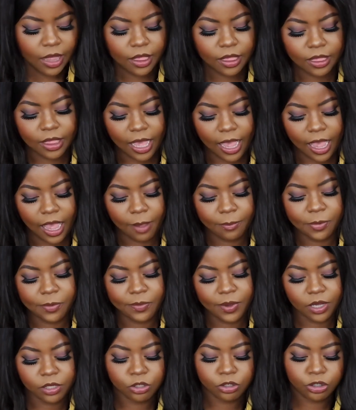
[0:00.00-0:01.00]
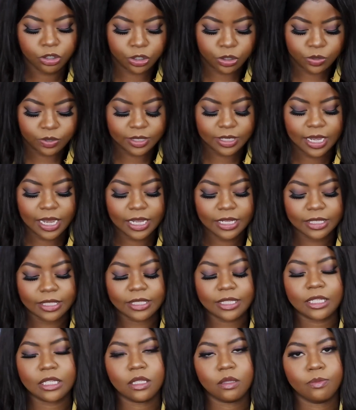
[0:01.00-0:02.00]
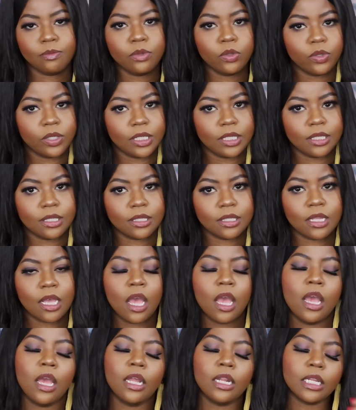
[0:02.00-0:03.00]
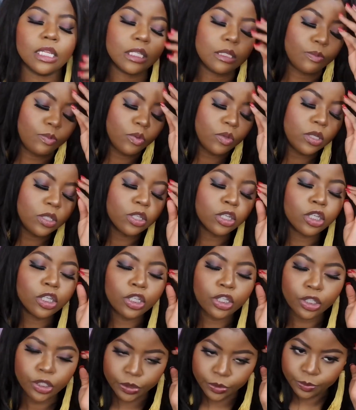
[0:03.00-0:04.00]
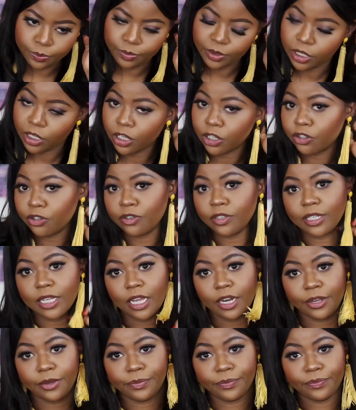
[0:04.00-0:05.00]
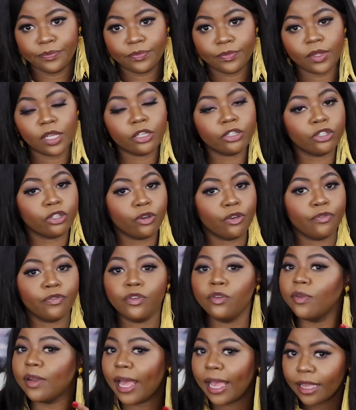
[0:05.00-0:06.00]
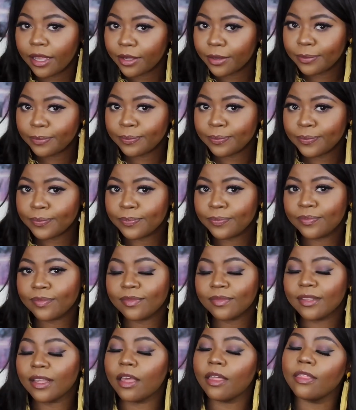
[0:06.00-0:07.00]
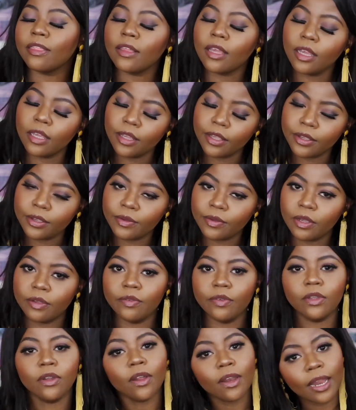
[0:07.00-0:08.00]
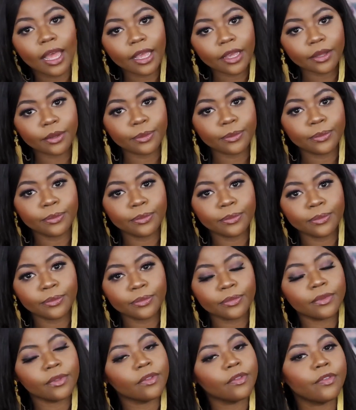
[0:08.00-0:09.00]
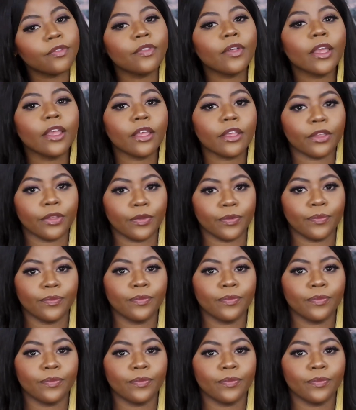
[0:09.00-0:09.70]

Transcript: that I'm about to show you guys these booties. These booties are cute because they're denim. So if you like them, thank you. If you don't like them, thank you